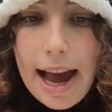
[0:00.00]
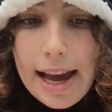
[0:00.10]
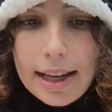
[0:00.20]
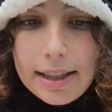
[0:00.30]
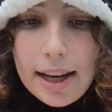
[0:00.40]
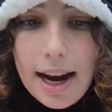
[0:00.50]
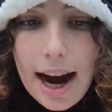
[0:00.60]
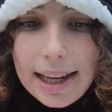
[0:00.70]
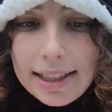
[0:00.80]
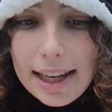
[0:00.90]
and
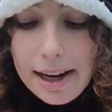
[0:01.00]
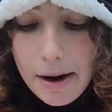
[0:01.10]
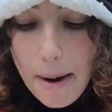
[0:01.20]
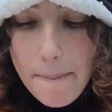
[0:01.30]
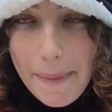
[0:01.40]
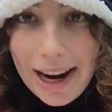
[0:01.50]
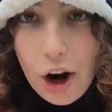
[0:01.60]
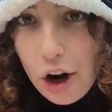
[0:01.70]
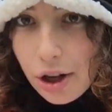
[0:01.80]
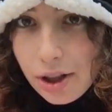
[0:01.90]
I'd say my
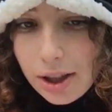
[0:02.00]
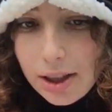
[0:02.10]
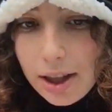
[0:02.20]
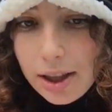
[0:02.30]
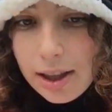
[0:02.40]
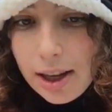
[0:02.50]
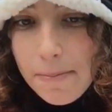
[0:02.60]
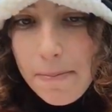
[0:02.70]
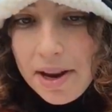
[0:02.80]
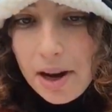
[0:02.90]
art
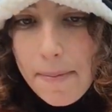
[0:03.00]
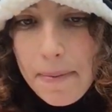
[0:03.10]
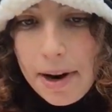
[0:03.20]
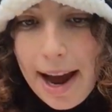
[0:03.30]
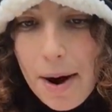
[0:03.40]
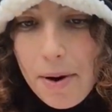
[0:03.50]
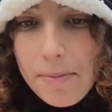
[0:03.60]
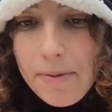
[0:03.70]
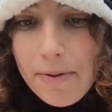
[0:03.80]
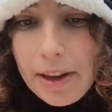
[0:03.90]
can pick up on how
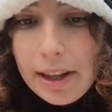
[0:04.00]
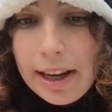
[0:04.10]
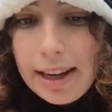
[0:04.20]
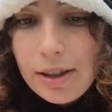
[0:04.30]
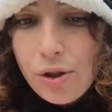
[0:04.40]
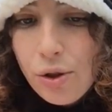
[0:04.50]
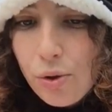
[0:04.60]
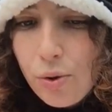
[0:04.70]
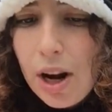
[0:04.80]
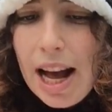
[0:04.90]
I'm feeling
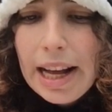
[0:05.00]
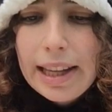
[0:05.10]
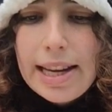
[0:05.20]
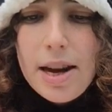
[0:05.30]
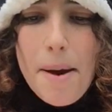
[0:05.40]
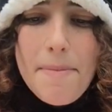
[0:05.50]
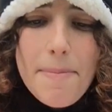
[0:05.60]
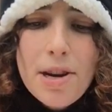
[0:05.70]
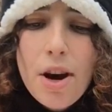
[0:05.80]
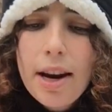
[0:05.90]
too. Like,
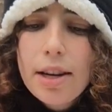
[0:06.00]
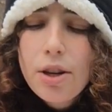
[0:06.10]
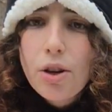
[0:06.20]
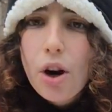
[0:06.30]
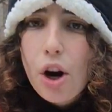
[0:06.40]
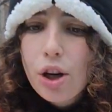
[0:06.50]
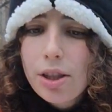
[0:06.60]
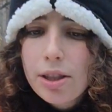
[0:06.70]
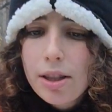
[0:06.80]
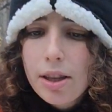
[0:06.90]
maybe not your
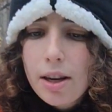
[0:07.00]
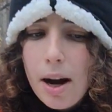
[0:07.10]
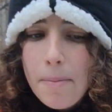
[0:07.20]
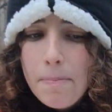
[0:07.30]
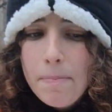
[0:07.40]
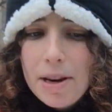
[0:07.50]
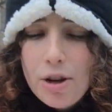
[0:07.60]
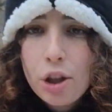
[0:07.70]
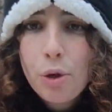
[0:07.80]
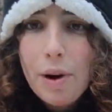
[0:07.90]
art, but
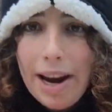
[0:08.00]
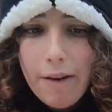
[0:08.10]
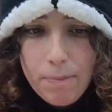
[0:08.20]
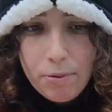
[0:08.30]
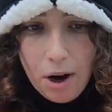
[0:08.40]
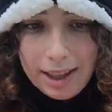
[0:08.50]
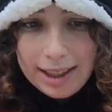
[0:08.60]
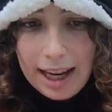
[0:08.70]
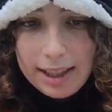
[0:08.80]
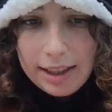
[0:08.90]
your creative
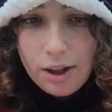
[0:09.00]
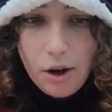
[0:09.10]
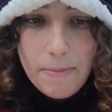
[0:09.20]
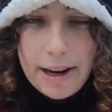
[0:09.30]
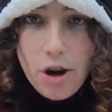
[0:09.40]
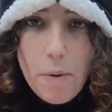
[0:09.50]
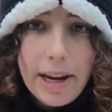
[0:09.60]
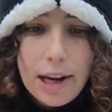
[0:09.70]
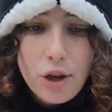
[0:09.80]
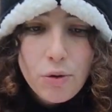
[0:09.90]
process, by
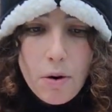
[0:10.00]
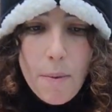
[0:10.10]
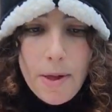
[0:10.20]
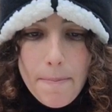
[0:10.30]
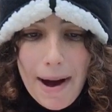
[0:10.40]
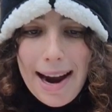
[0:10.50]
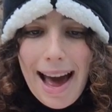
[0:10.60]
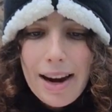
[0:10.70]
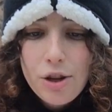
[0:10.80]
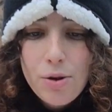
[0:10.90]
going into it with a bad
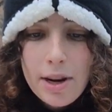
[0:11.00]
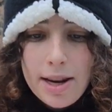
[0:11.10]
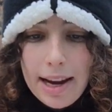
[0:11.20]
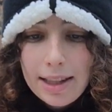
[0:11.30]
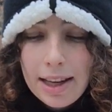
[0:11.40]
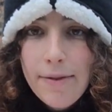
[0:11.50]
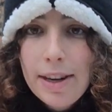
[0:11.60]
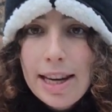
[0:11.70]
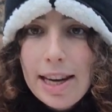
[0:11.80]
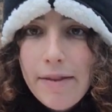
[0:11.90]
attitude and
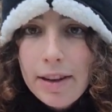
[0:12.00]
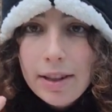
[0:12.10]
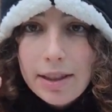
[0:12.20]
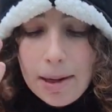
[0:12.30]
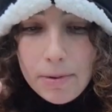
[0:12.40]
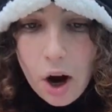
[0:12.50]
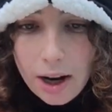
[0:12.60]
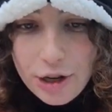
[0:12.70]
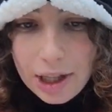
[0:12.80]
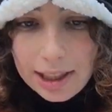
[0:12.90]
negativity, even
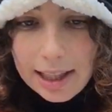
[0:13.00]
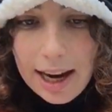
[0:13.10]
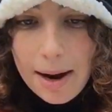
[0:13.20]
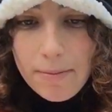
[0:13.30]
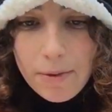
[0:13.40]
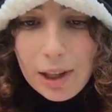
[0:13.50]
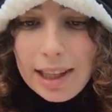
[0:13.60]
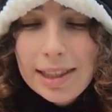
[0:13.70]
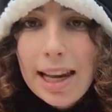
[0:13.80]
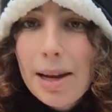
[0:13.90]
subconsciously, I'm really
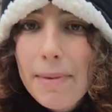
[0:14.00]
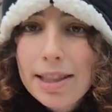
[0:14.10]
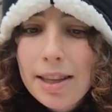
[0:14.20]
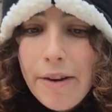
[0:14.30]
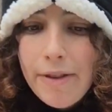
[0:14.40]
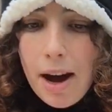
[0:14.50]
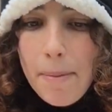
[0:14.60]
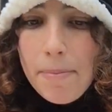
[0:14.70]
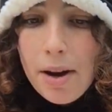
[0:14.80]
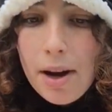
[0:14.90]
setting myself
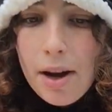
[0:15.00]
up,